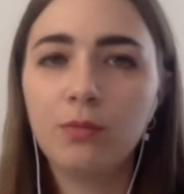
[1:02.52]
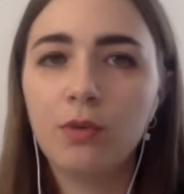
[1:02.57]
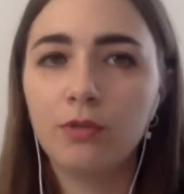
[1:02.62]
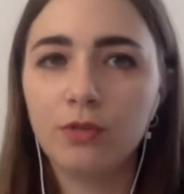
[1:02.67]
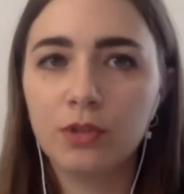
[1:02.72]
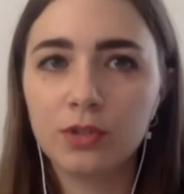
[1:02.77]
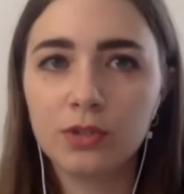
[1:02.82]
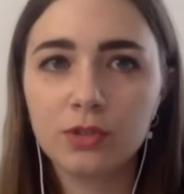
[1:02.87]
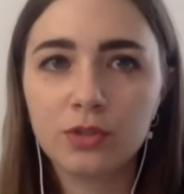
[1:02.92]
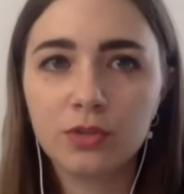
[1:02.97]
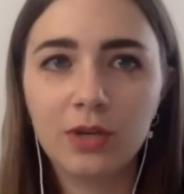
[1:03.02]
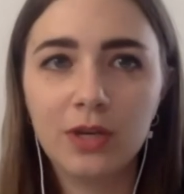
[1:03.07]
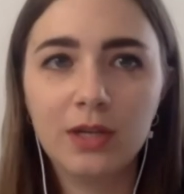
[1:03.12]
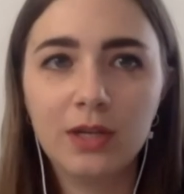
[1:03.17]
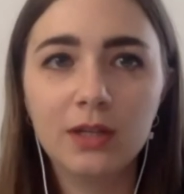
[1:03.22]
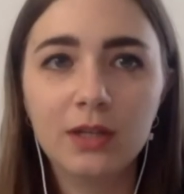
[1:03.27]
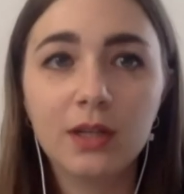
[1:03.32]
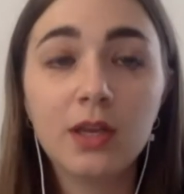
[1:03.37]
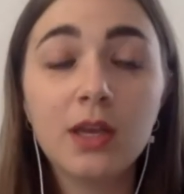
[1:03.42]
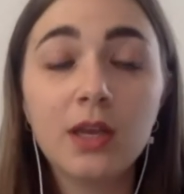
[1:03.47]
of your
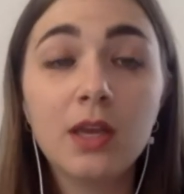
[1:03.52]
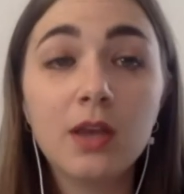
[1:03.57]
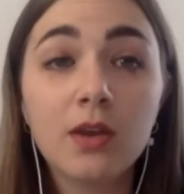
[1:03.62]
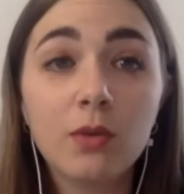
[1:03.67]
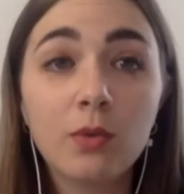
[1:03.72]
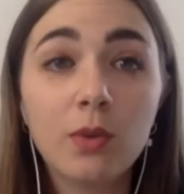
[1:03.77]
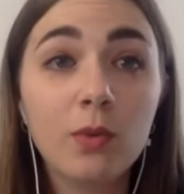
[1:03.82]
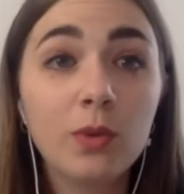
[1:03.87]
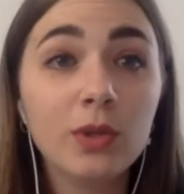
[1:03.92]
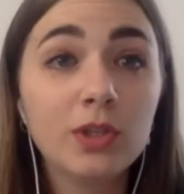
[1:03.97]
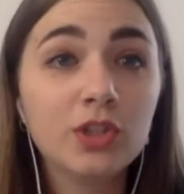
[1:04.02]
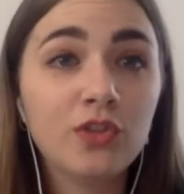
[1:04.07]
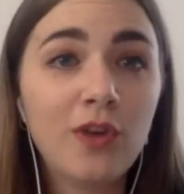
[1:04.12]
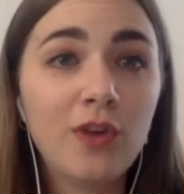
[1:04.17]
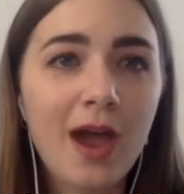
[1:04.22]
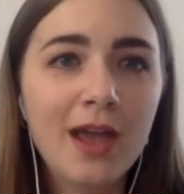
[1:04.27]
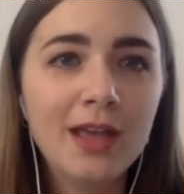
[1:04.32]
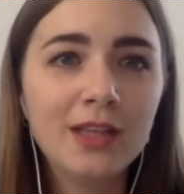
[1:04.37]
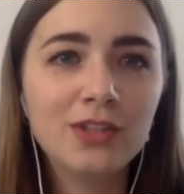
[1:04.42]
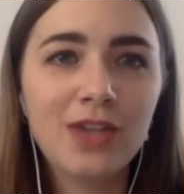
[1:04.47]
screen. We will
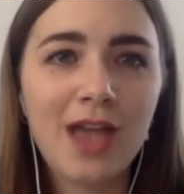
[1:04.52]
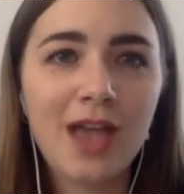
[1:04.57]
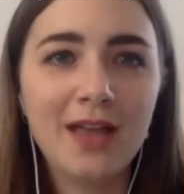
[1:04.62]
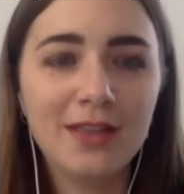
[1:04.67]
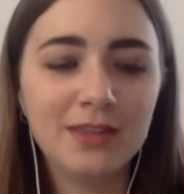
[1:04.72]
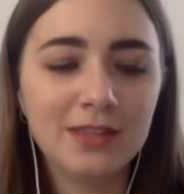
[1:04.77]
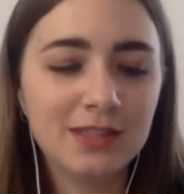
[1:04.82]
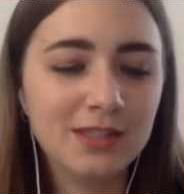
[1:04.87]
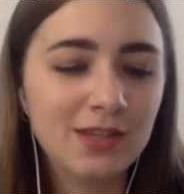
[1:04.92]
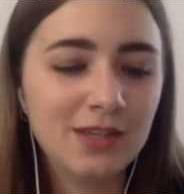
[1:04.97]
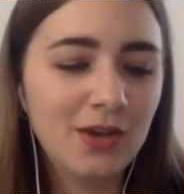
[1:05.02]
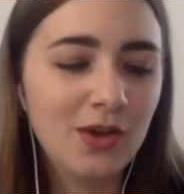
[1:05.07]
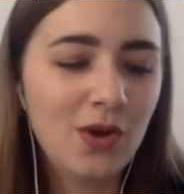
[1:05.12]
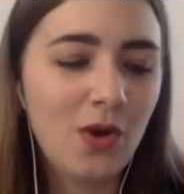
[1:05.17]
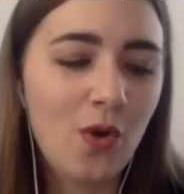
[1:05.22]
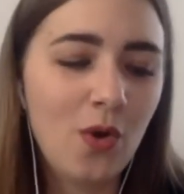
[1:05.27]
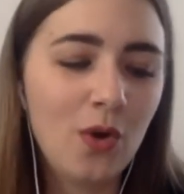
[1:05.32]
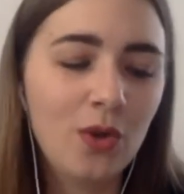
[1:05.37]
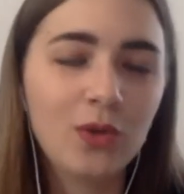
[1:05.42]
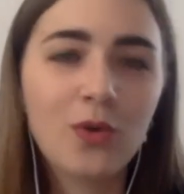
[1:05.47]
try to answer
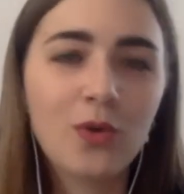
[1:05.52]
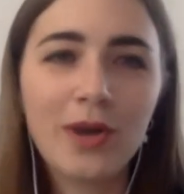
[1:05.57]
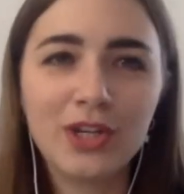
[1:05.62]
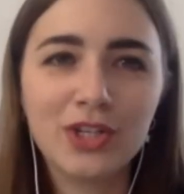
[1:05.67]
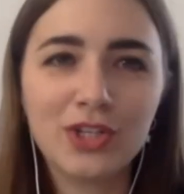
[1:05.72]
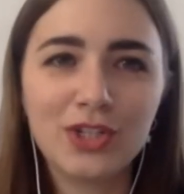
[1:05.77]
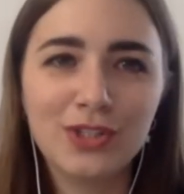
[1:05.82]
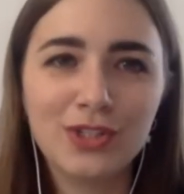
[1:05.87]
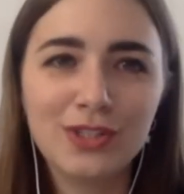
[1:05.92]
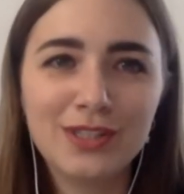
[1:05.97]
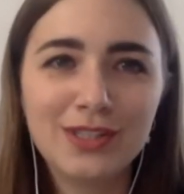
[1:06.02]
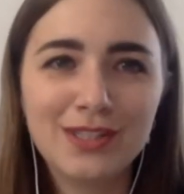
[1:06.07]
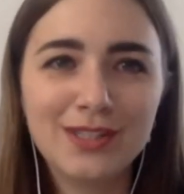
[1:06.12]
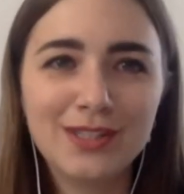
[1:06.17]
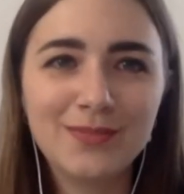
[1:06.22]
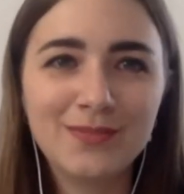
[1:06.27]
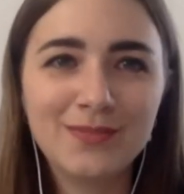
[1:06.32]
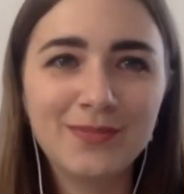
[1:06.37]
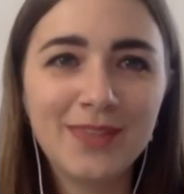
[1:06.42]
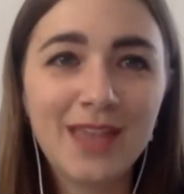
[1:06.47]
all
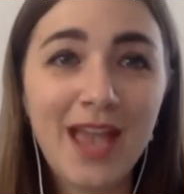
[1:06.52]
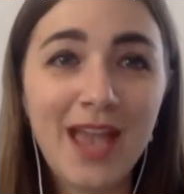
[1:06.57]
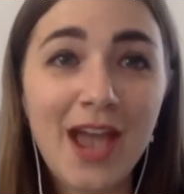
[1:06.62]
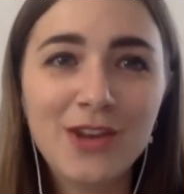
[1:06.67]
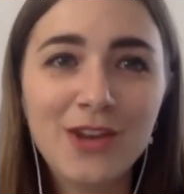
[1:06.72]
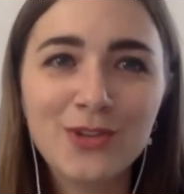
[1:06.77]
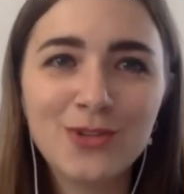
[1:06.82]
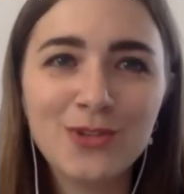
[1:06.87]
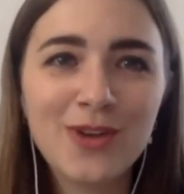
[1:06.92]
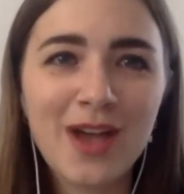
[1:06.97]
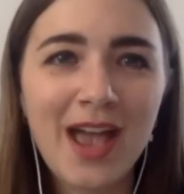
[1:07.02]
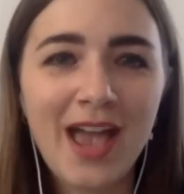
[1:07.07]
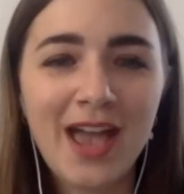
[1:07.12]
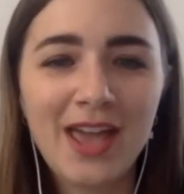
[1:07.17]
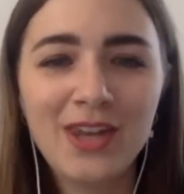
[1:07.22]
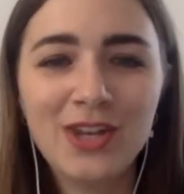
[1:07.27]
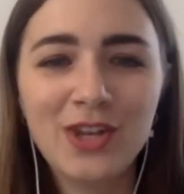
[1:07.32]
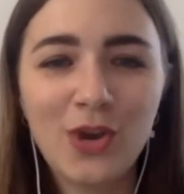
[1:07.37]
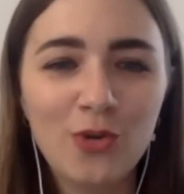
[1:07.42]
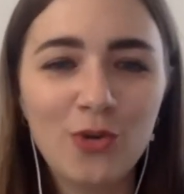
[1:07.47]
questions. Andrew, I
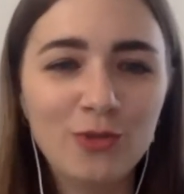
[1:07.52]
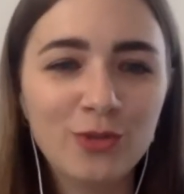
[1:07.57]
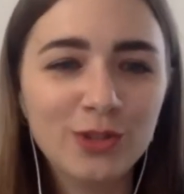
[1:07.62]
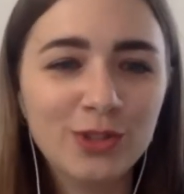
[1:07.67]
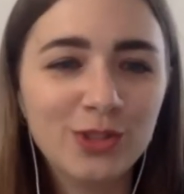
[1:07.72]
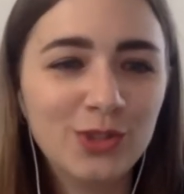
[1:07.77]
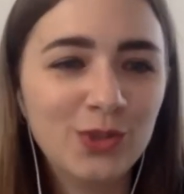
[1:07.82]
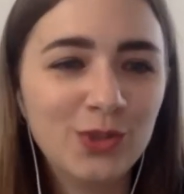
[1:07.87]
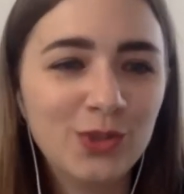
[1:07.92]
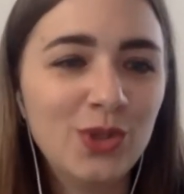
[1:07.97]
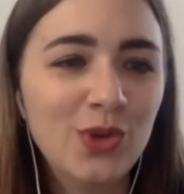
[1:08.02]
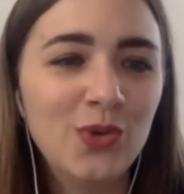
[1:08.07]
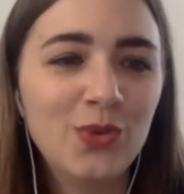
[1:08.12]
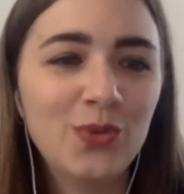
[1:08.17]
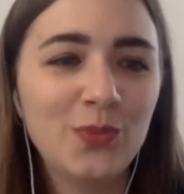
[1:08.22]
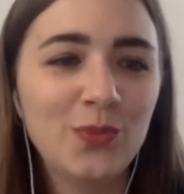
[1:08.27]
hand over to you.